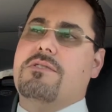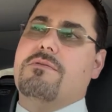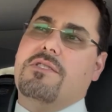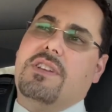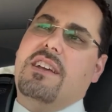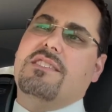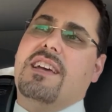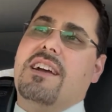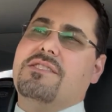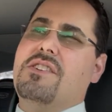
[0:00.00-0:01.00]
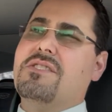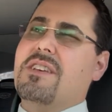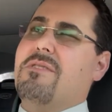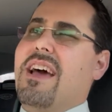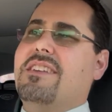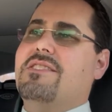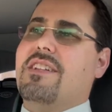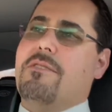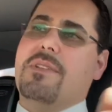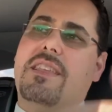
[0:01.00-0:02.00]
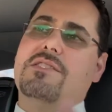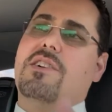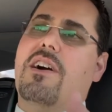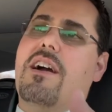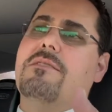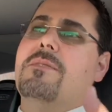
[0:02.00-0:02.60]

rotate your tires. Usually what I do, like with this car,